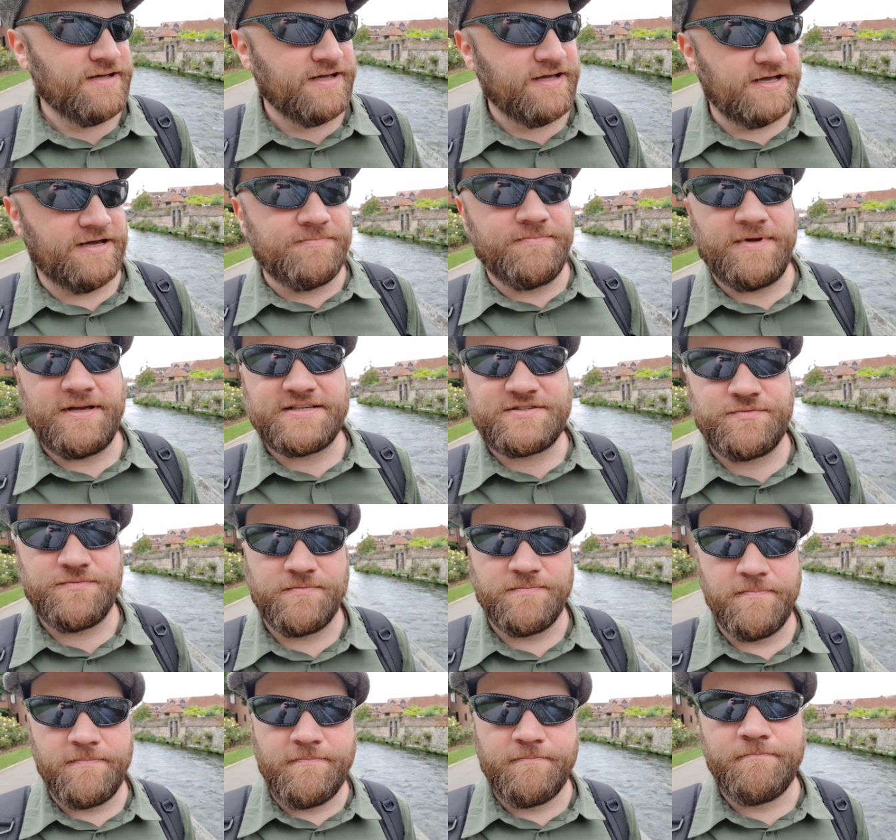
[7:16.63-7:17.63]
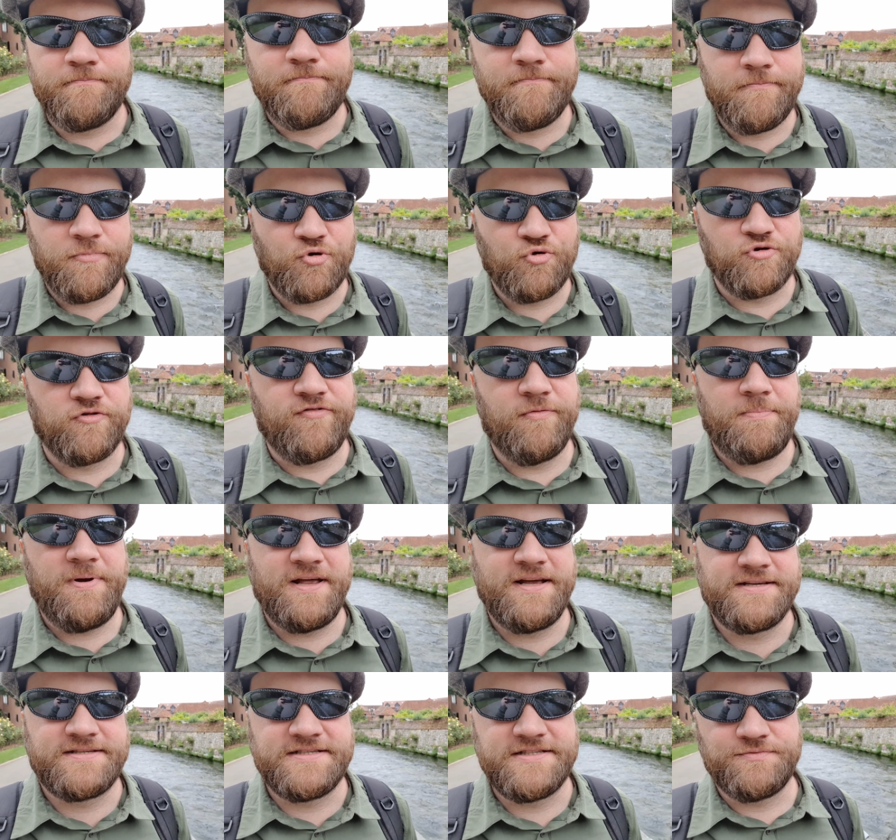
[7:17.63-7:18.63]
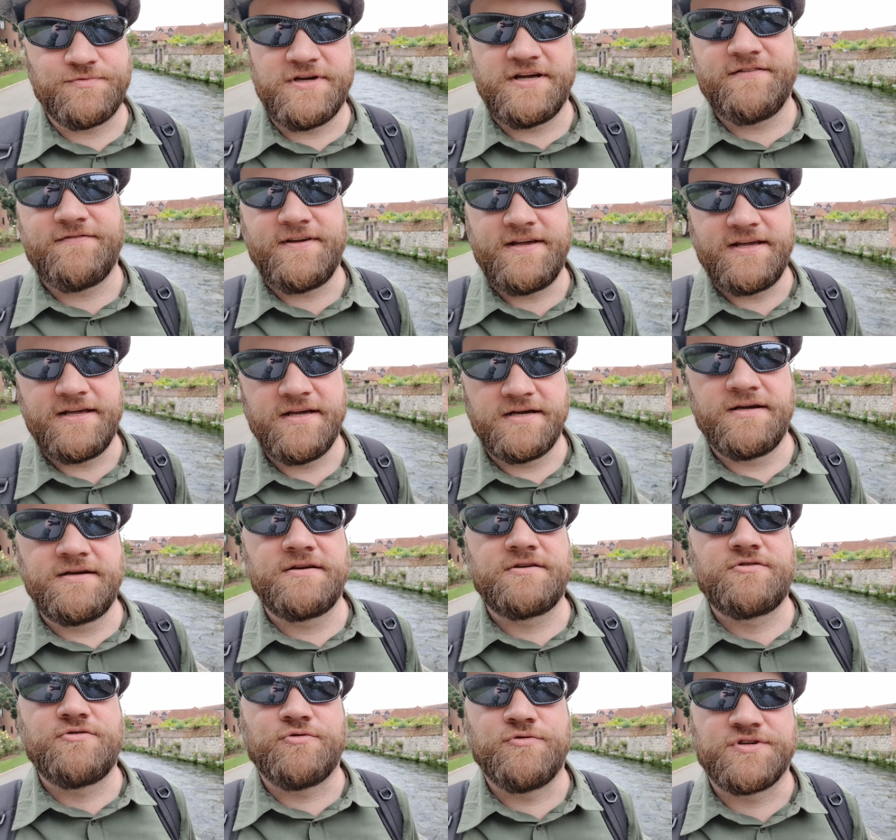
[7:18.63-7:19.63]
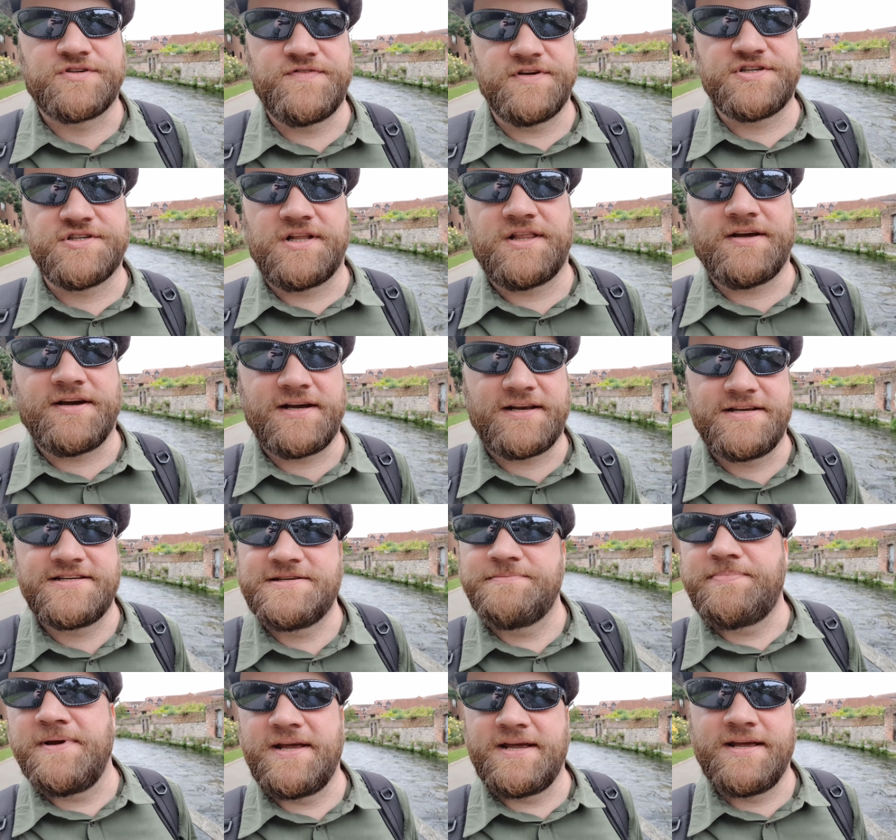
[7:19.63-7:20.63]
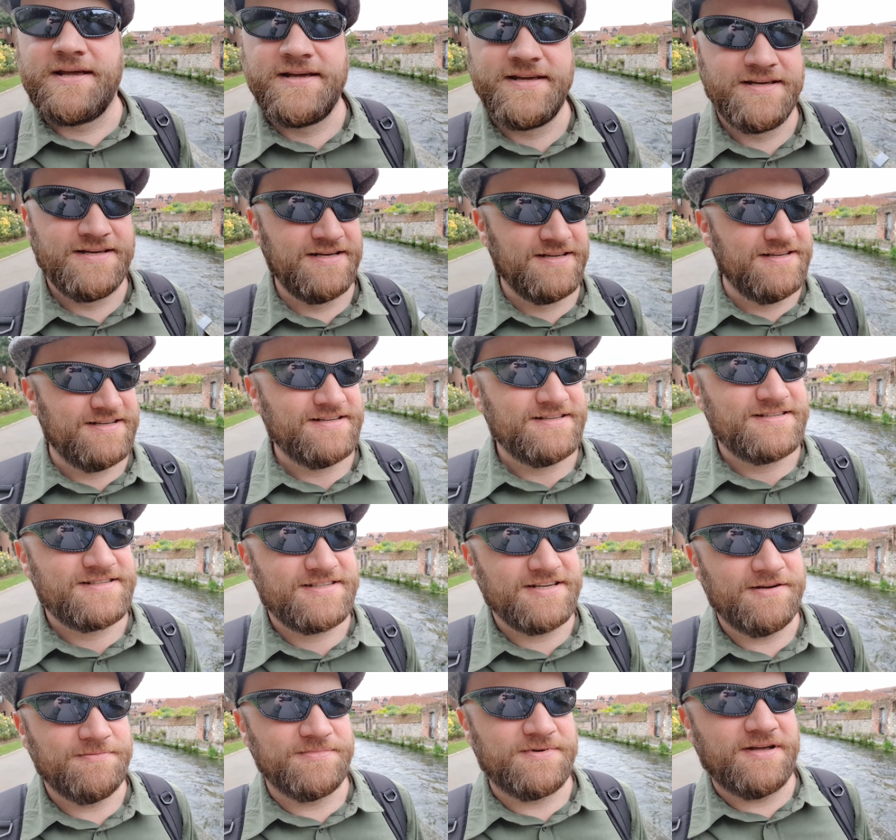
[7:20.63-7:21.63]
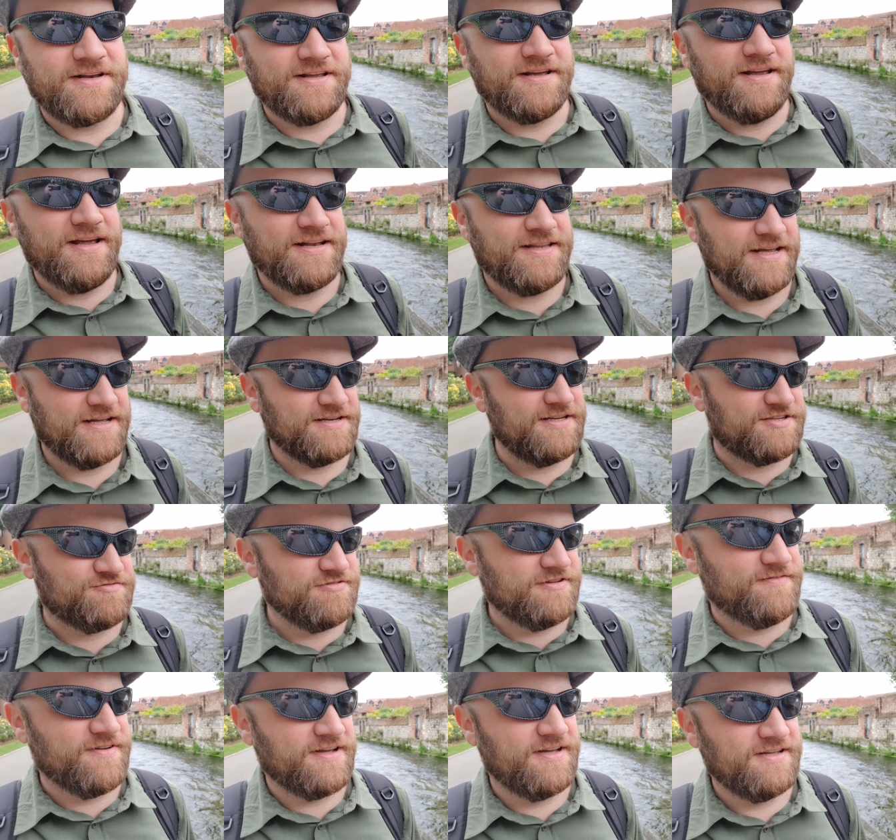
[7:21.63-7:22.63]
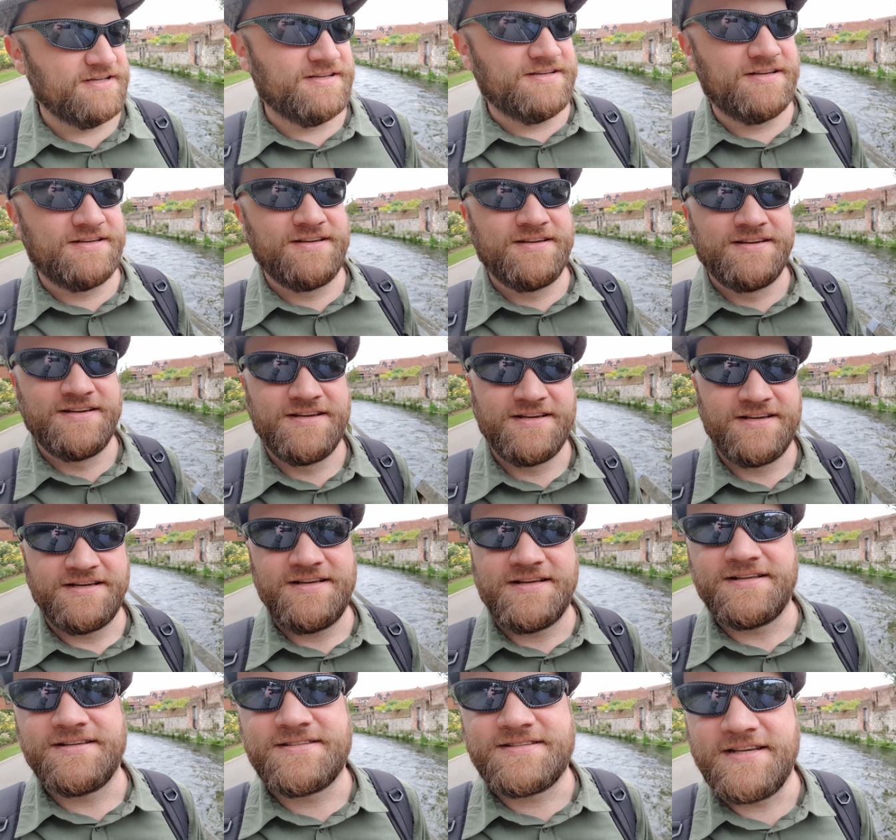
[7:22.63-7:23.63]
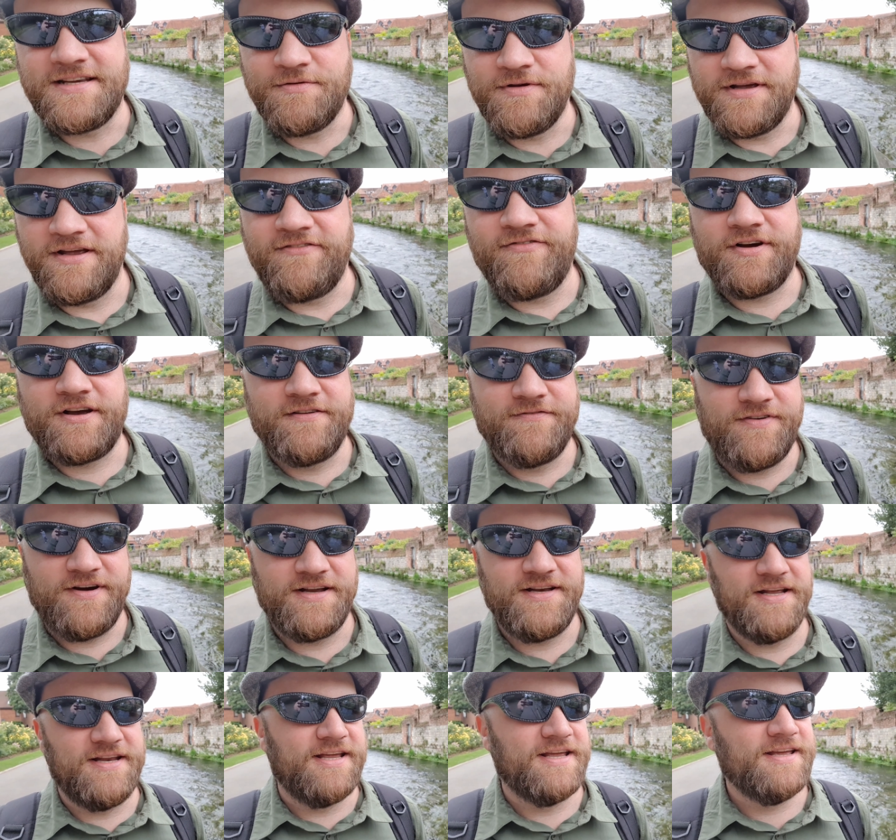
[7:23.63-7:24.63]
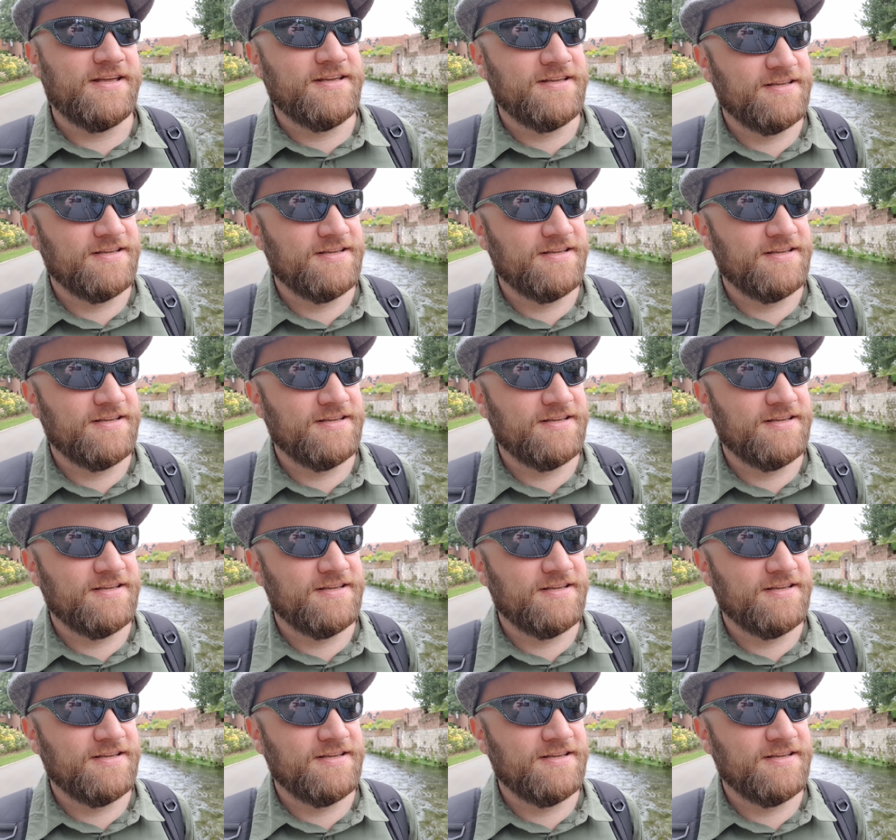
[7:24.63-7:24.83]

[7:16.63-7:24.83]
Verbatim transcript: Um, that's more of the places where the coarse fish are likely to be. So I'm going to head down this river and see if I can find any.